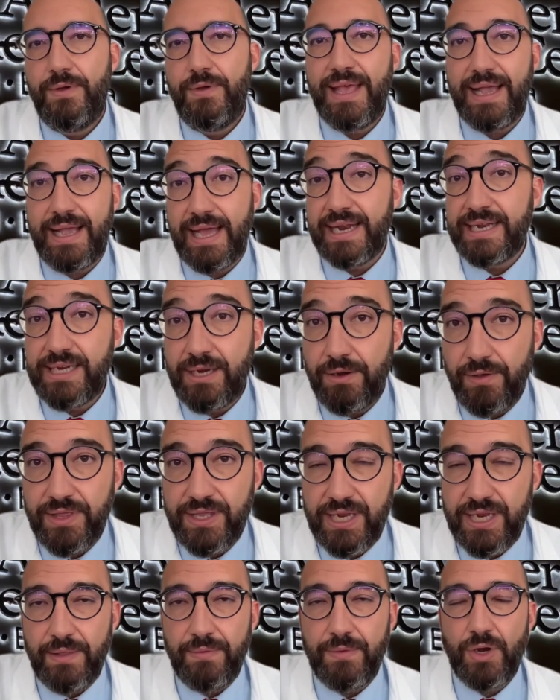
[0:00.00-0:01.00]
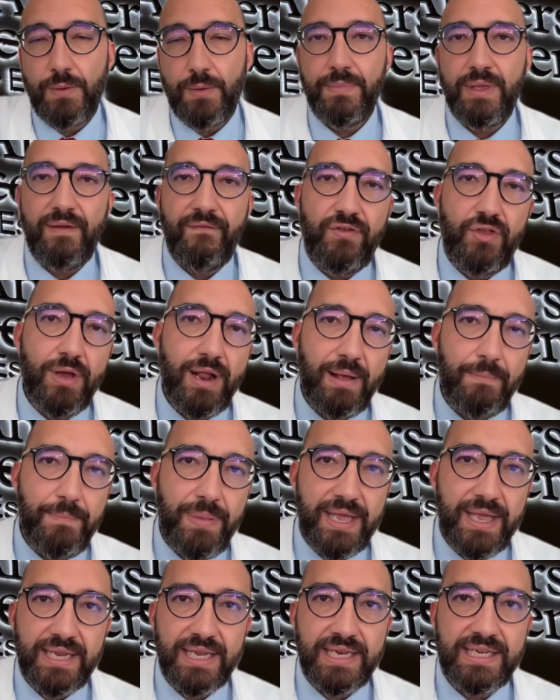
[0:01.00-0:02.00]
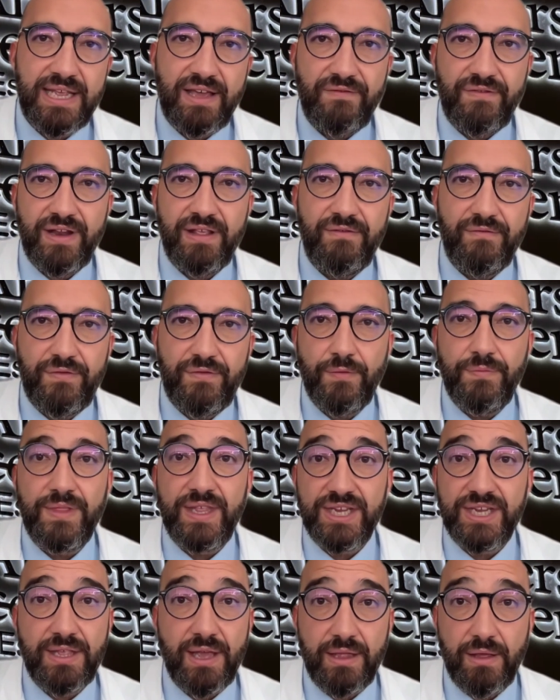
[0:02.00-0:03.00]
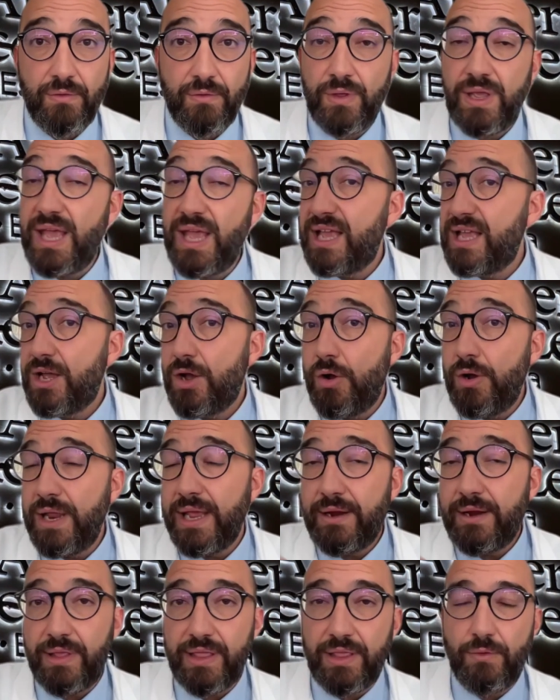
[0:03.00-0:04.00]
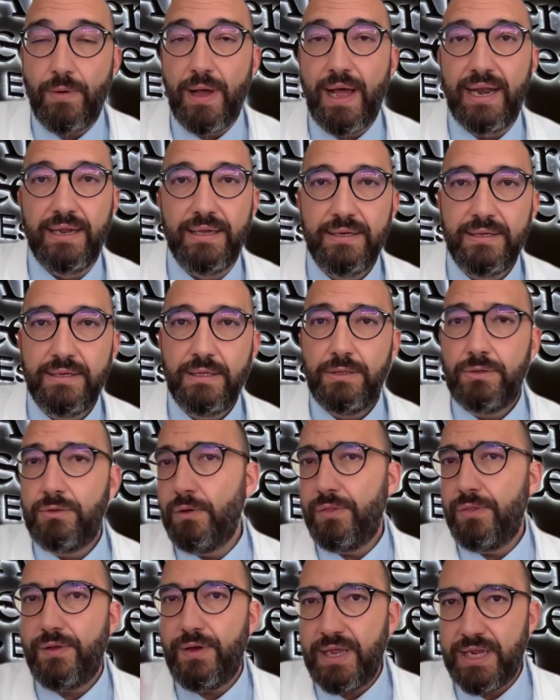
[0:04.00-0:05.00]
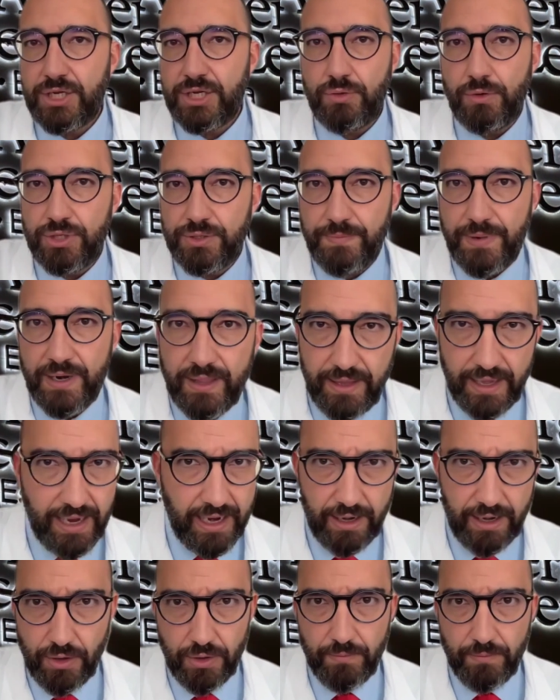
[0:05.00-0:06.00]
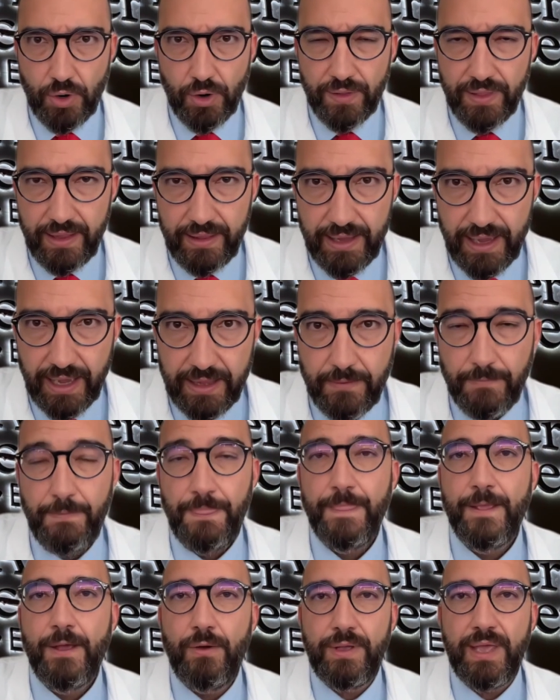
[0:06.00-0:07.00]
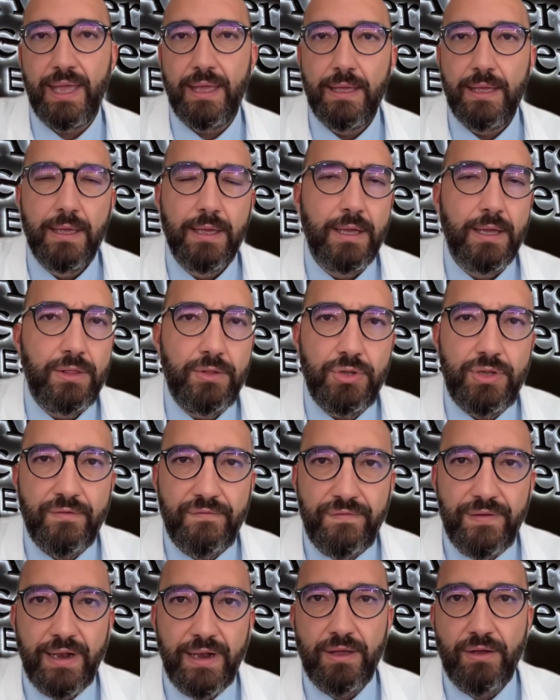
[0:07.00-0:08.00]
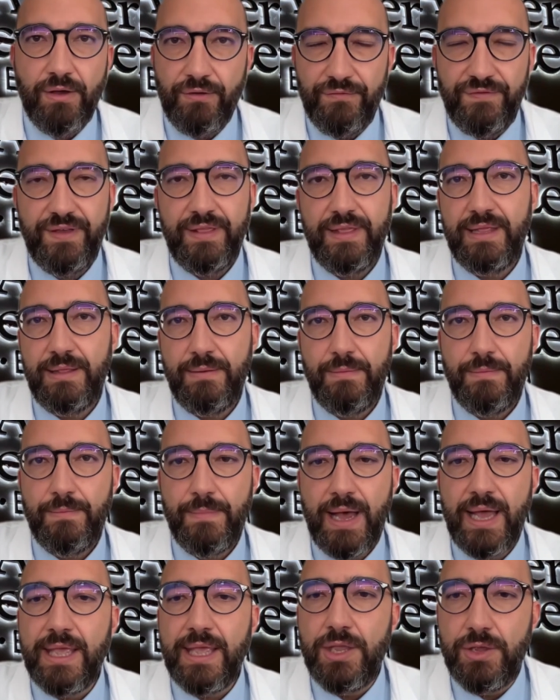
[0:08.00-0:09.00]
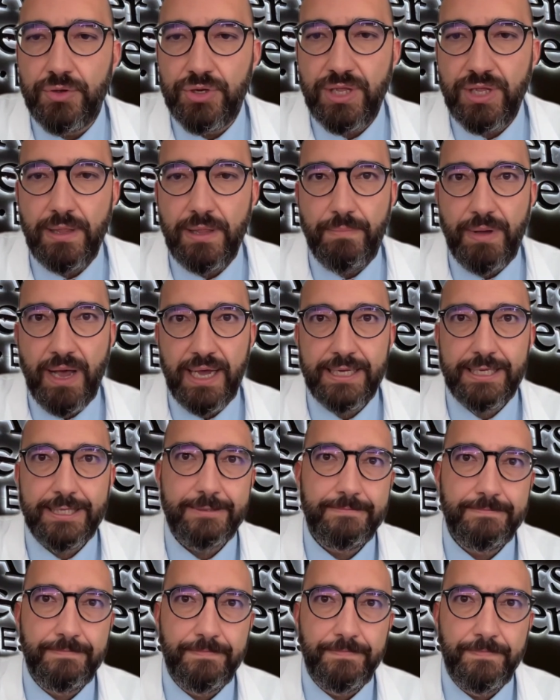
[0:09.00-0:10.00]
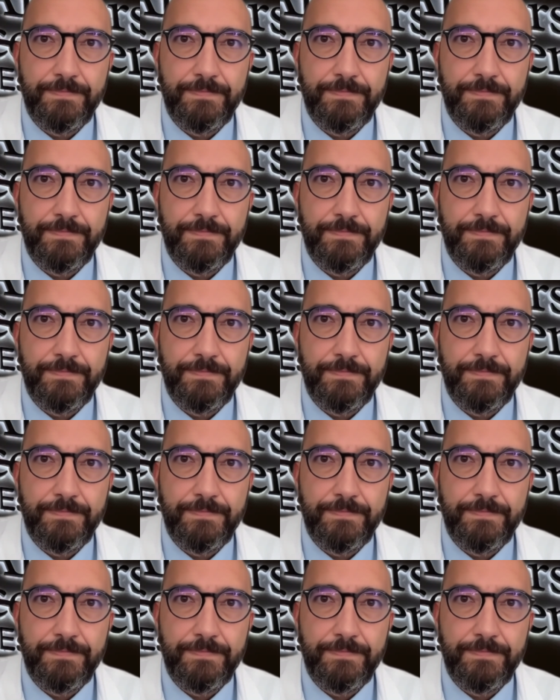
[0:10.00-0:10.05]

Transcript: with a carcinoid syndrome, if you are a patient suffering from this diarrhea, only grade 1, 2, 3 stools per day, not more than that. Okay, do you feel confident by using the bus?